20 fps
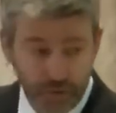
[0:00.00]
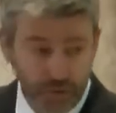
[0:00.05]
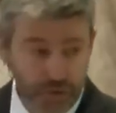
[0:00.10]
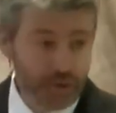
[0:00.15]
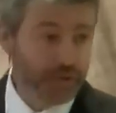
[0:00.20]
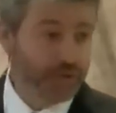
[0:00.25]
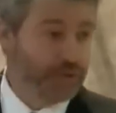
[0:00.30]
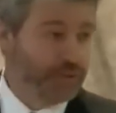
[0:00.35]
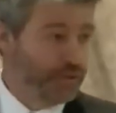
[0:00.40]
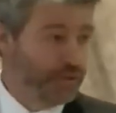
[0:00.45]

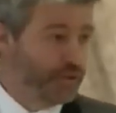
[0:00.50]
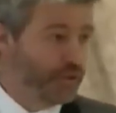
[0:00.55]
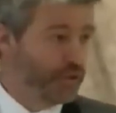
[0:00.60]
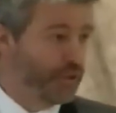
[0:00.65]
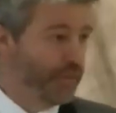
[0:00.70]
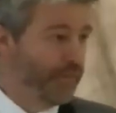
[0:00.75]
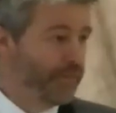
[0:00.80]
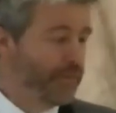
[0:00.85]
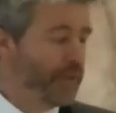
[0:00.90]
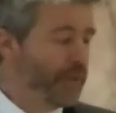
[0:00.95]

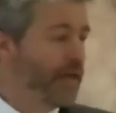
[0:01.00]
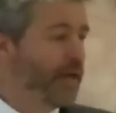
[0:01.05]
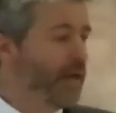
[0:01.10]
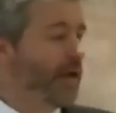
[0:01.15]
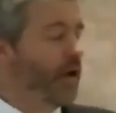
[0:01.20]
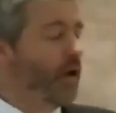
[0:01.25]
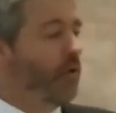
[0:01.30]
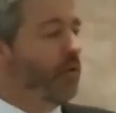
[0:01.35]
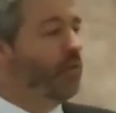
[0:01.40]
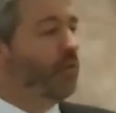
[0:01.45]
church,
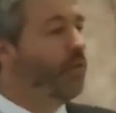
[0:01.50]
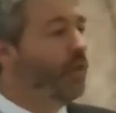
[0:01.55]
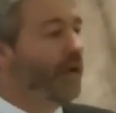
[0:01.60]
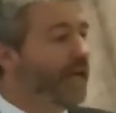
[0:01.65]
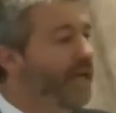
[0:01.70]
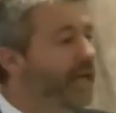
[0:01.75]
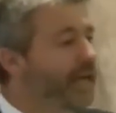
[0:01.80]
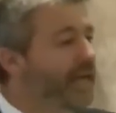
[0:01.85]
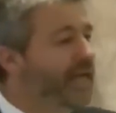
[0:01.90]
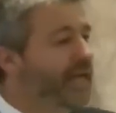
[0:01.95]

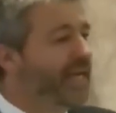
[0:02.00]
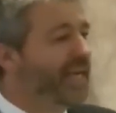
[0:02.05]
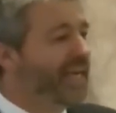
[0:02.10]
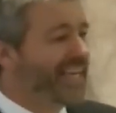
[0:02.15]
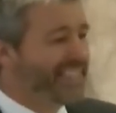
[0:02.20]
we